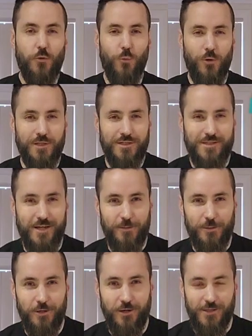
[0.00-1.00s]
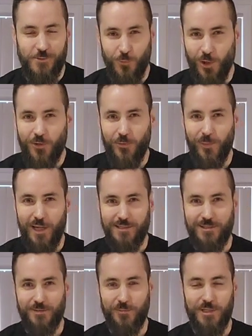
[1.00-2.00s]
What is up, guys? Welcome
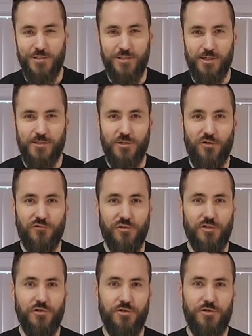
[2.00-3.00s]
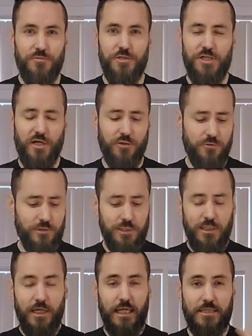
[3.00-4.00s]
back to the Mitch Does Coffee YouTube channel,
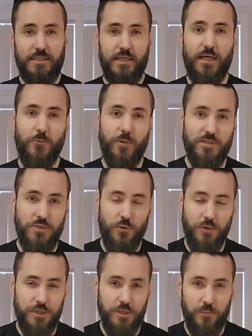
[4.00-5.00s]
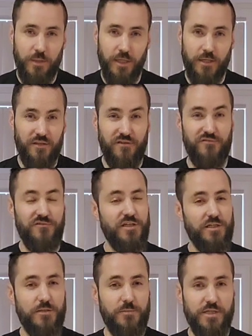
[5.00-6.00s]
and today we're talking about the
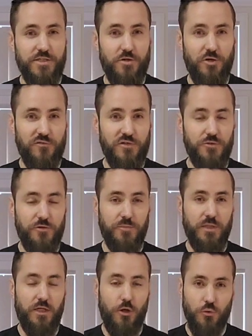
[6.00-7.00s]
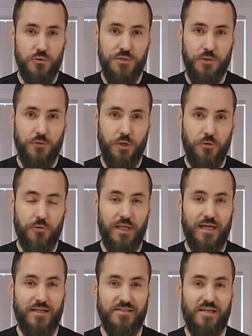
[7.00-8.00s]
Vietnamese coffee dripper, also known
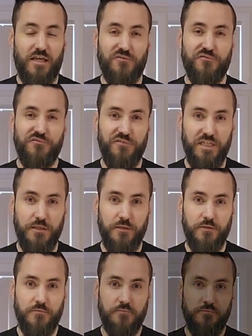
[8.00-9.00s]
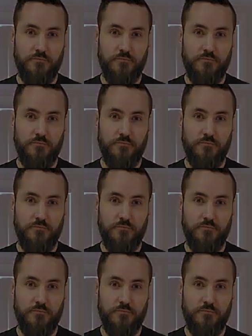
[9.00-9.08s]
as a Phin.